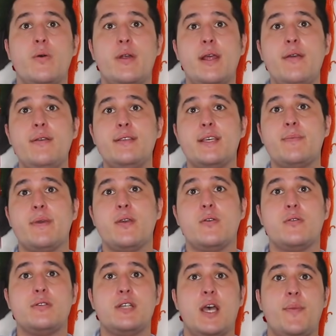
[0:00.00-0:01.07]
When I was at my
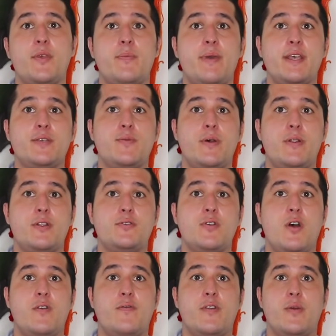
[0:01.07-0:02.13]
old job, the best well to
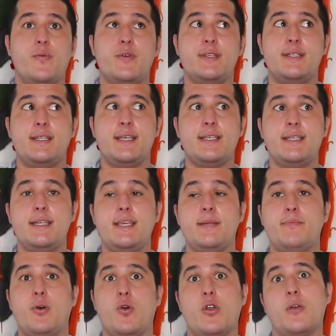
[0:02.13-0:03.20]
draw from was Disney
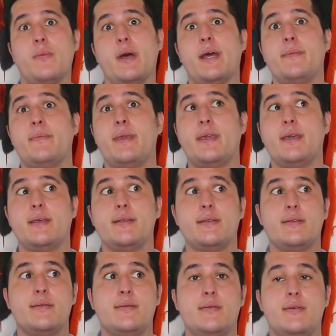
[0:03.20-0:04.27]
and Pokemon,
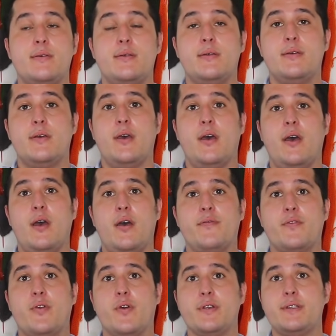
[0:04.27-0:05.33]
because
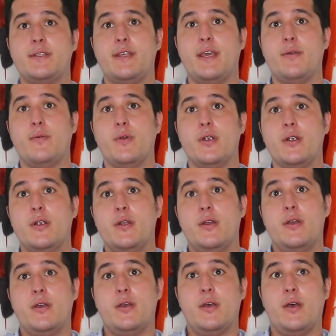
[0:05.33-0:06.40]
of course they were.
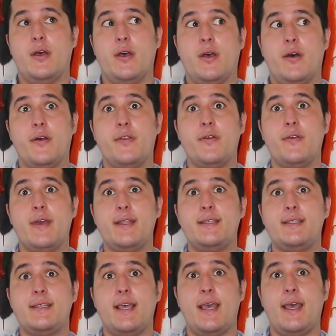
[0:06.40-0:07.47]
Although
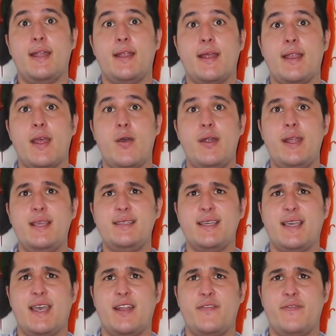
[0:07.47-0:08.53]
that said, nowadays
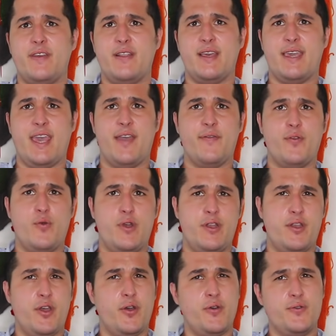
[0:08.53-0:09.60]
I kind of feel like
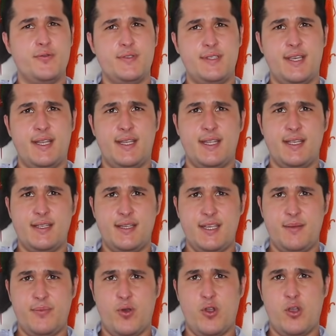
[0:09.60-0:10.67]
everyone knows that
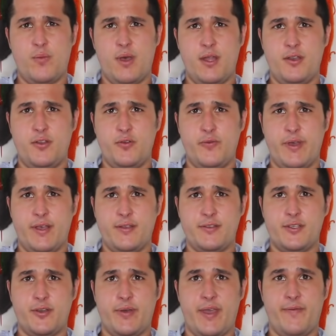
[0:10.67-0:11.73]
Disney and Pokemon do well,
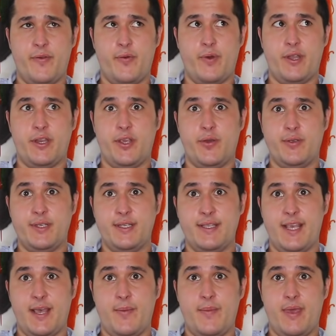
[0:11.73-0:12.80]
so everyone uses
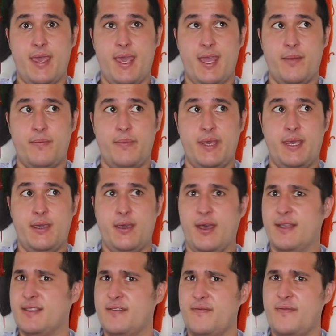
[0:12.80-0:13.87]
them, and
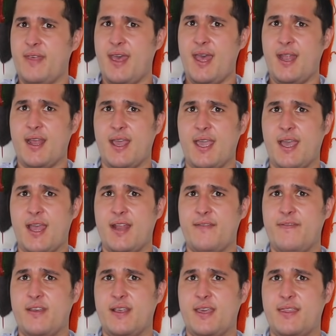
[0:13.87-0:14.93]
because of that, I kind
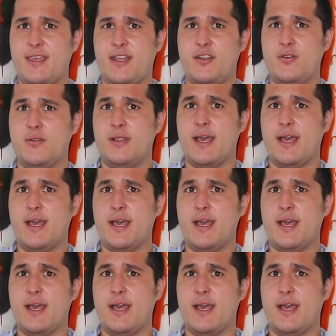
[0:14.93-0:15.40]
of feel like they do